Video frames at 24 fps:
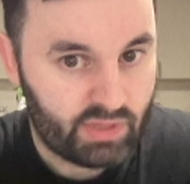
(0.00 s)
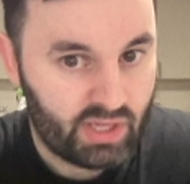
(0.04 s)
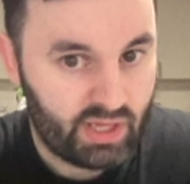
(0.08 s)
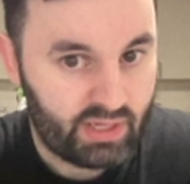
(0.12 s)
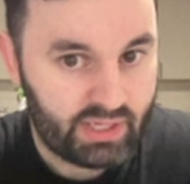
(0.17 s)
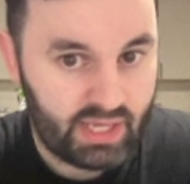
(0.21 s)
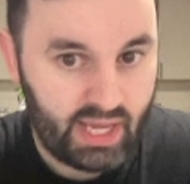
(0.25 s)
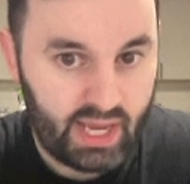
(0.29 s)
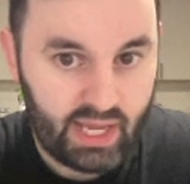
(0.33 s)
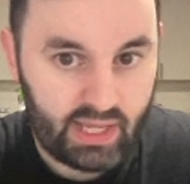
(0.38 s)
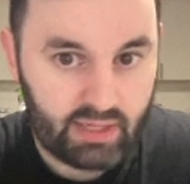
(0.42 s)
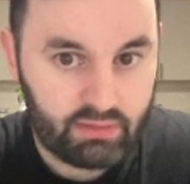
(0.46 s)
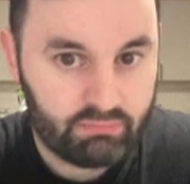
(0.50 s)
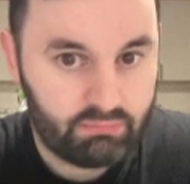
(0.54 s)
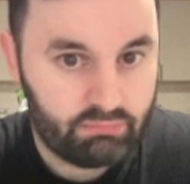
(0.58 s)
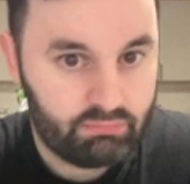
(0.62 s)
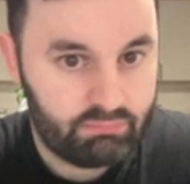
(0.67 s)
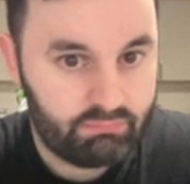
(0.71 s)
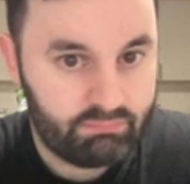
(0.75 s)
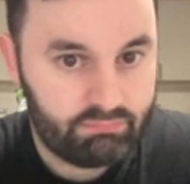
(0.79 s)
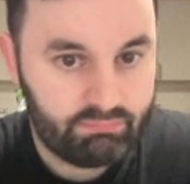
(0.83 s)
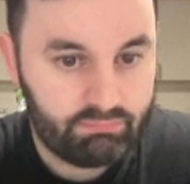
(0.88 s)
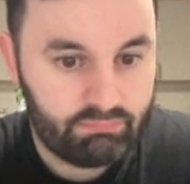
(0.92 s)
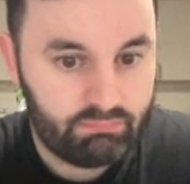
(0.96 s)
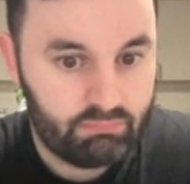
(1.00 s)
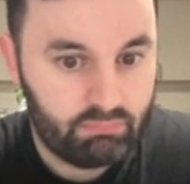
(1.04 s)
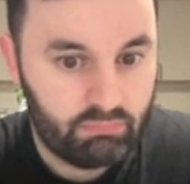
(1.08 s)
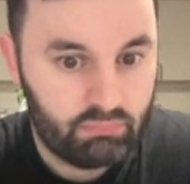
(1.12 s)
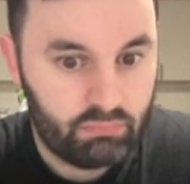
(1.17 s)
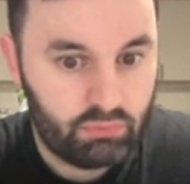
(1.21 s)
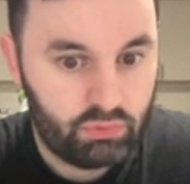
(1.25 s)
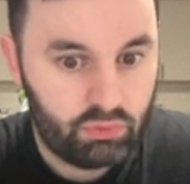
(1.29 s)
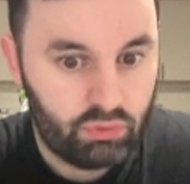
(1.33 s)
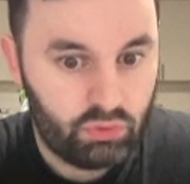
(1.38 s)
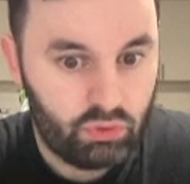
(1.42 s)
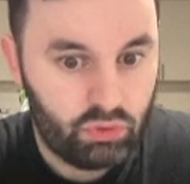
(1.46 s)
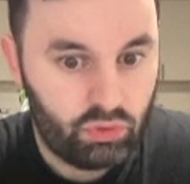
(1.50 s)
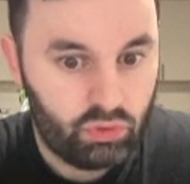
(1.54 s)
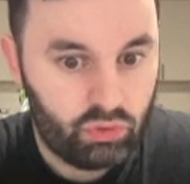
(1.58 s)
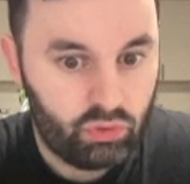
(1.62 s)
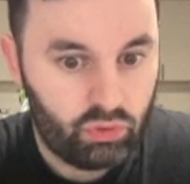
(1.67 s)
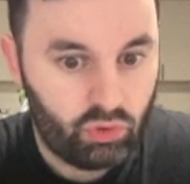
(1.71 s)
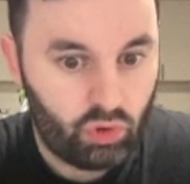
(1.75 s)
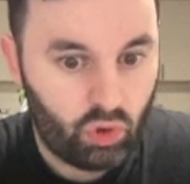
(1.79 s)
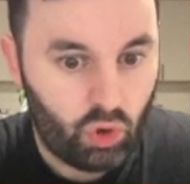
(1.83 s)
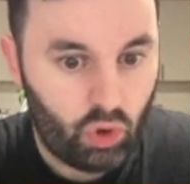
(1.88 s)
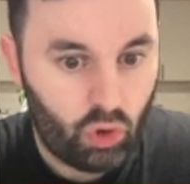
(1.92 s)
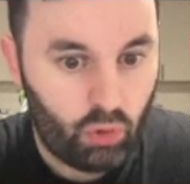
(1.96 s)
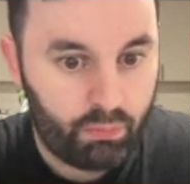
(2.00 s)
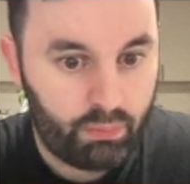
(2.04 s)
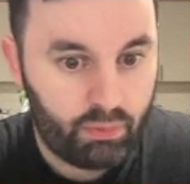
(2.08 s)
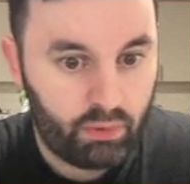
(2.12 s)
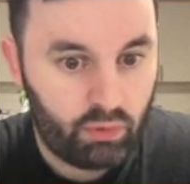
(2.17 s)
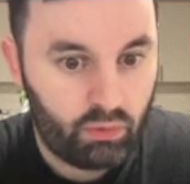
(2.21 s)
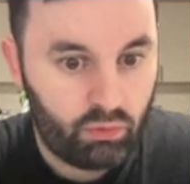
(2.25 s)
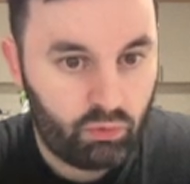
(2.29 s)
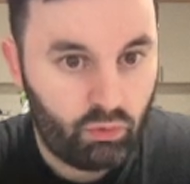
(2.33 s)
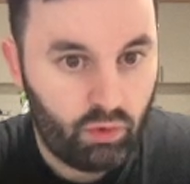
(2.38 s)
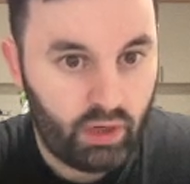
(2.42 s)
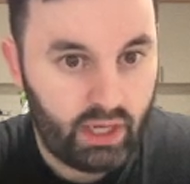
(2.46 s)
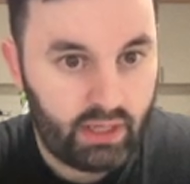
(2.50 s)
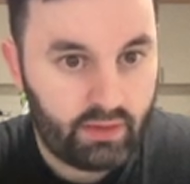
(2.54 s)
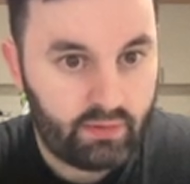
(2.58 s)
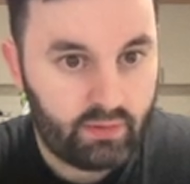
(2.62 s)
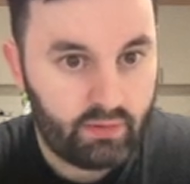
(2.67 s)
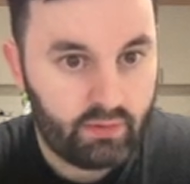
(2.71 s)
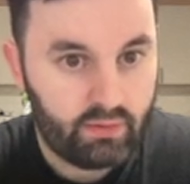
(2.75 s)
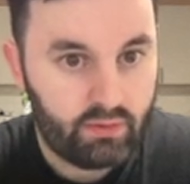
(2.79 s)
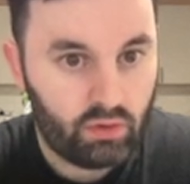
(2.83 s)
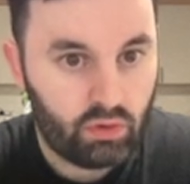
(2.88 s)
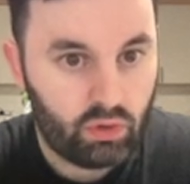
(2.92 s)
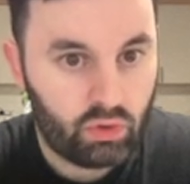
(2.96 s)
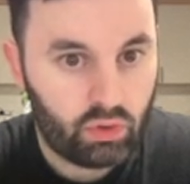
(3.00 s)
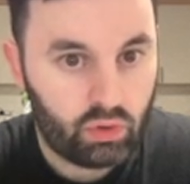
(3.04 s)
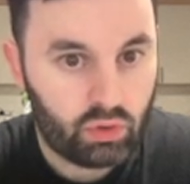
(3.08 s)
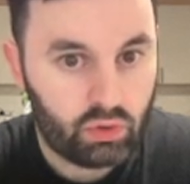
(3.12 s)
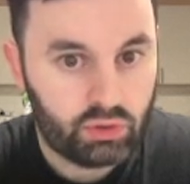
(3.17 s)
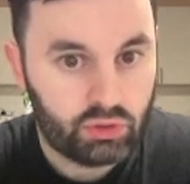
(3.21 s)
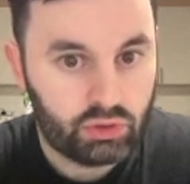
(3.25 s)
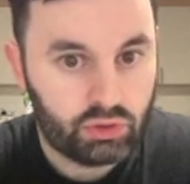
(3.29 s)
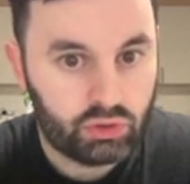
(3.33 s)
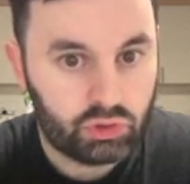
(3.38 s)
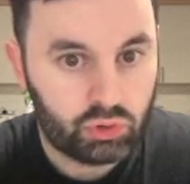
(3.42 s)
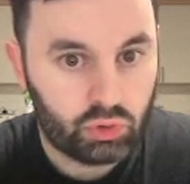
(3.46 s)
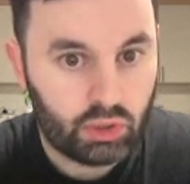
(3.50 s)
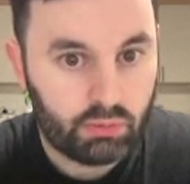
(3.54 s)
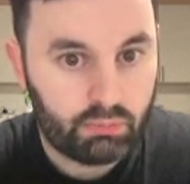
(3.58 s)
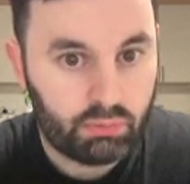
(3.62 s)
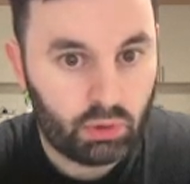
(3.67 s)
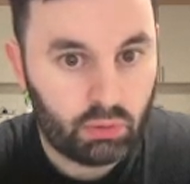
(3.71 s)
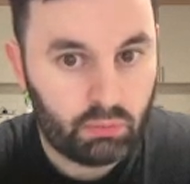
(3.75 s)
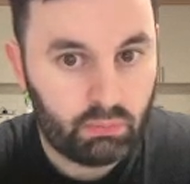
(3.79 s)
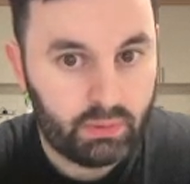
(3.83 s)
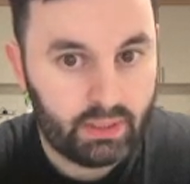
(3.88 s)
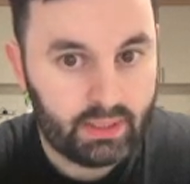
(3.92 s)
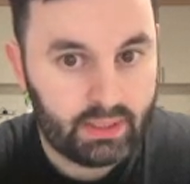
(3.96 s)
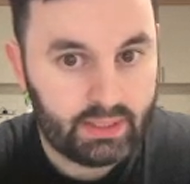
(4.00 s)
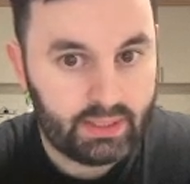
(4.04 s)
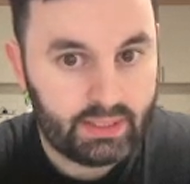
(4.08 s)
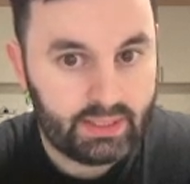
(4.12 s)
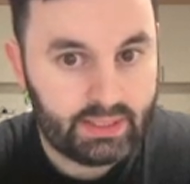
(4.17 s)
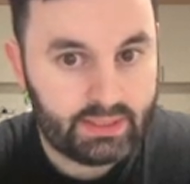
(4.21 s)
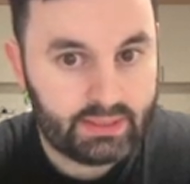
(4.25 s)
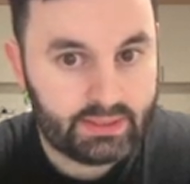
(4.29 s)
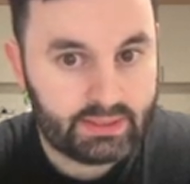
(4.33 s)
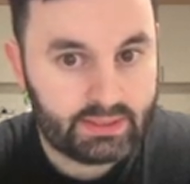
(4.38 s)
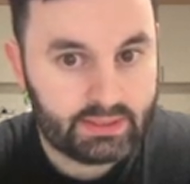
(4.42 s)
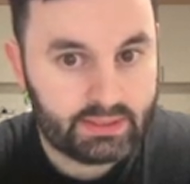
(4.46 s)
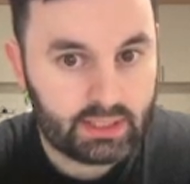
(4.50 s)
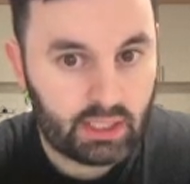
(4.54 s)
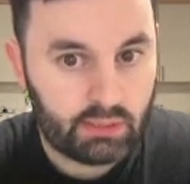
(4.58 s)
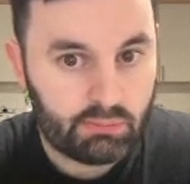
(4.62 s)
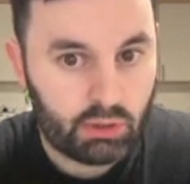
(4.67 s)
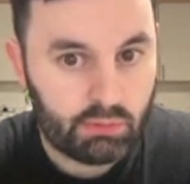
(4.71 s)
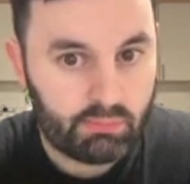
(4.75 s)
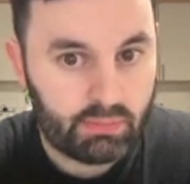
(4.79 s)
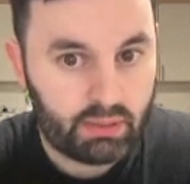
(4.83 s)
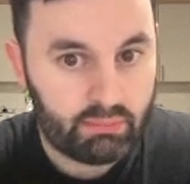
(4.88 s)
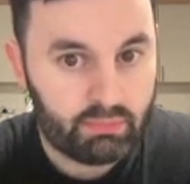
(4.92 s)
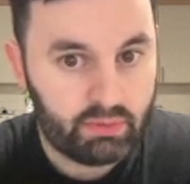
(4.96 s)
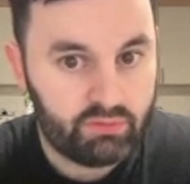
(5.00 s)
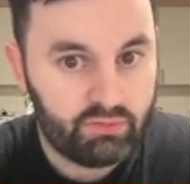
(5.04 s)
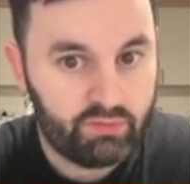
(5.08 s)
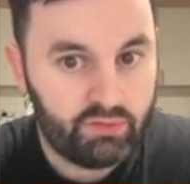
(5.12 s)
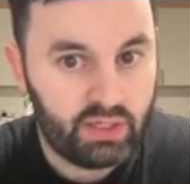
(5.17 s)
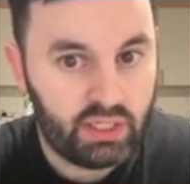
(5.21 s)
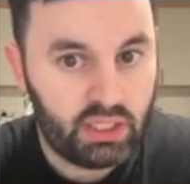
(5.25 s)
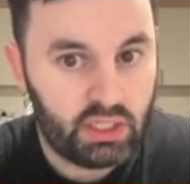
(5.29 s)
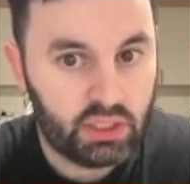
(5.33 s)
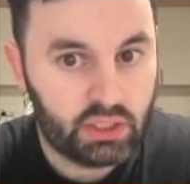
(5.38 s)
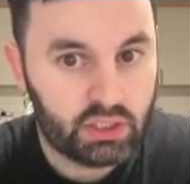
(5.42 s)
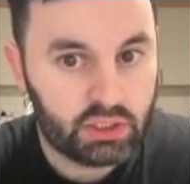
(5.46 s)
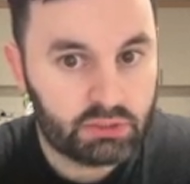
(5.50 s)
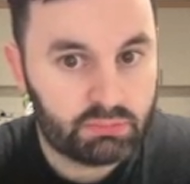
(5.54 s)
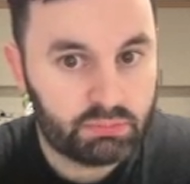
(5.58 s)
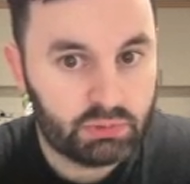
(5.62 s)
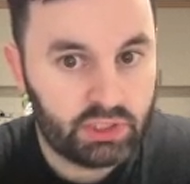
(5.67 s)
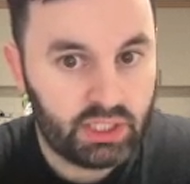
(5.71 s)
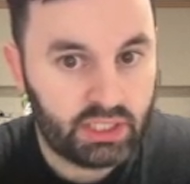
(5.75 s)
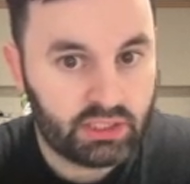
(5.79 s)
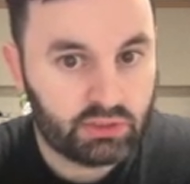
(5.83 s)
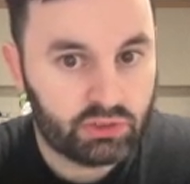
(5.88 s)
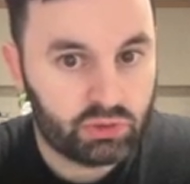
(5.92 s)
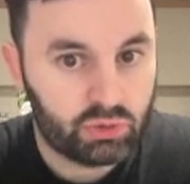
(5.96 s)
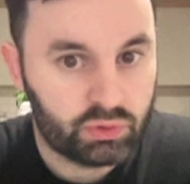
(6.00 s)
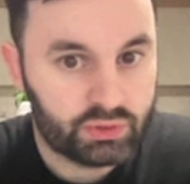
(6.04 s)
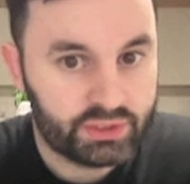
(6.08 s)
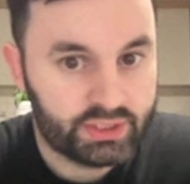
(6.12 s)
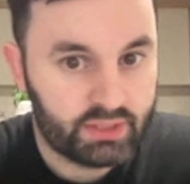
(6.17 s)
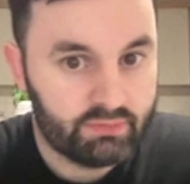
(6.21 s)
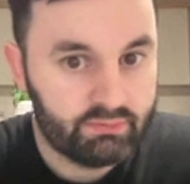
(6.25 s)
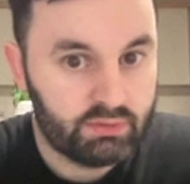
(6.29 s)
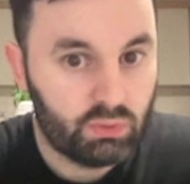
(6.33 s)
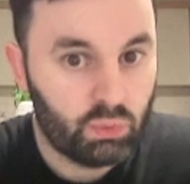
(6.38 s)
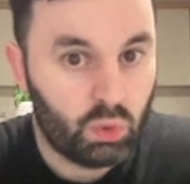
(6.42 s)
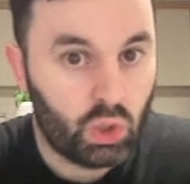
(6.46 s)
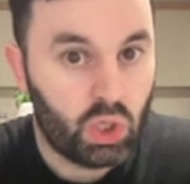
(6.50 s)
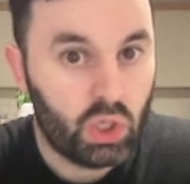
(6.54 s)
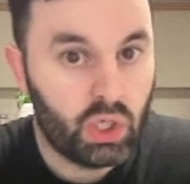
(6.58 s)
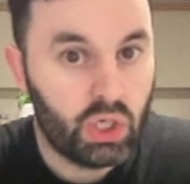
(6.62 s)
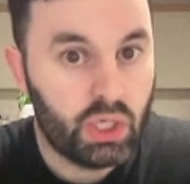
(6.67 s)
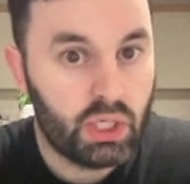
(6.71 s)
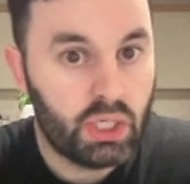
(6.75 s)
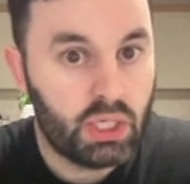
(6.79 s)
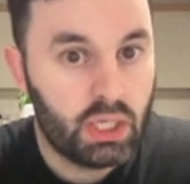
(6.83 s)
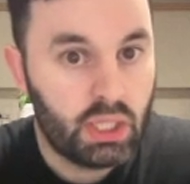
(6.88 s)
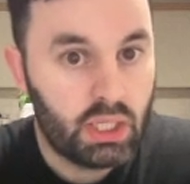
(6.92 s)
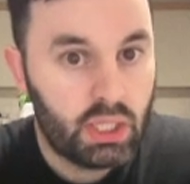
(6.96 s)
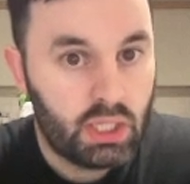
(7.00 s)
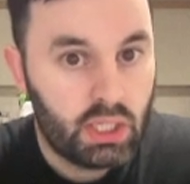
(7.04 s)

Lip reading: Again, top rated on Sorare probabilities among my midfielders. Projected score 71.